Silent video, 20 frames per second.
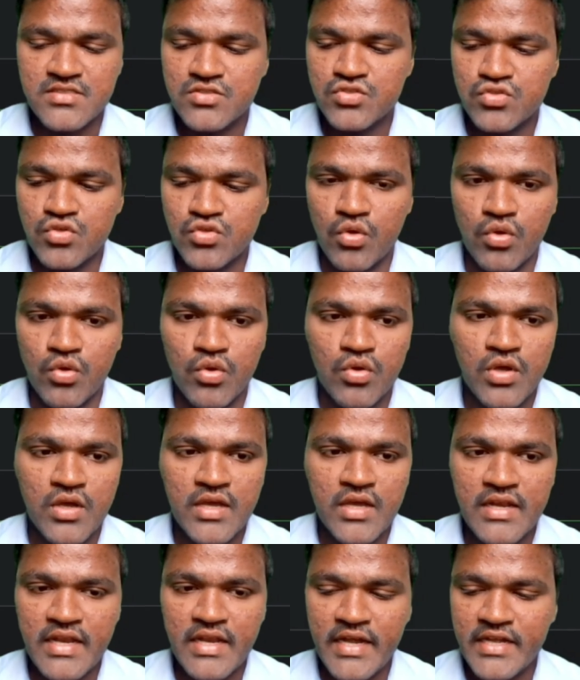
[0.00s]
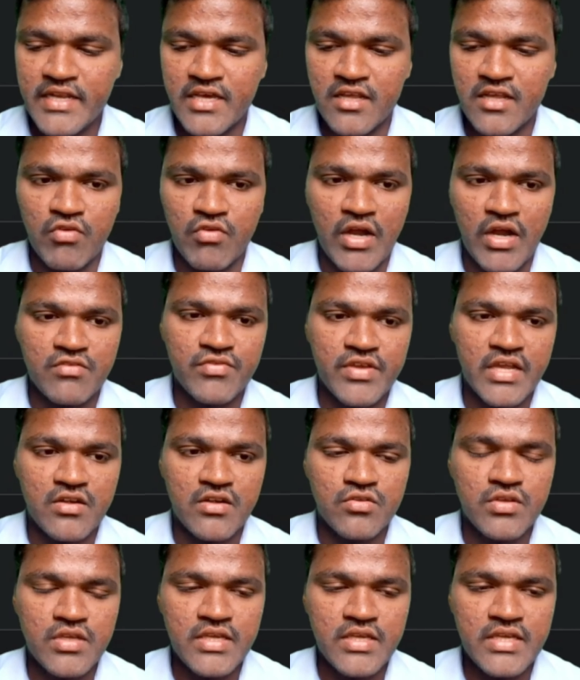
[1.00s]
So later what we are
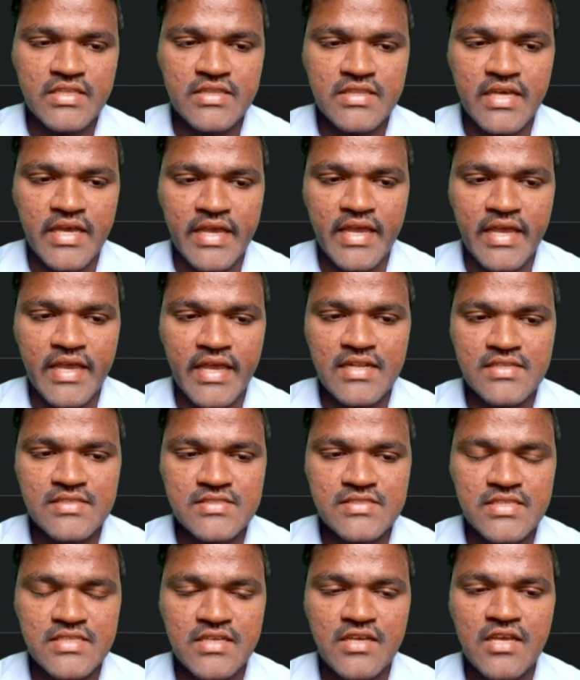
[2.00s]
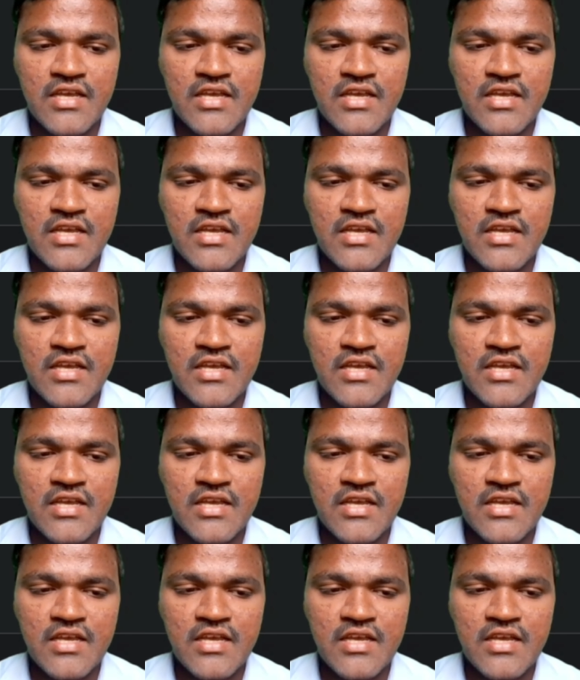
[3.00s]
doing in the else,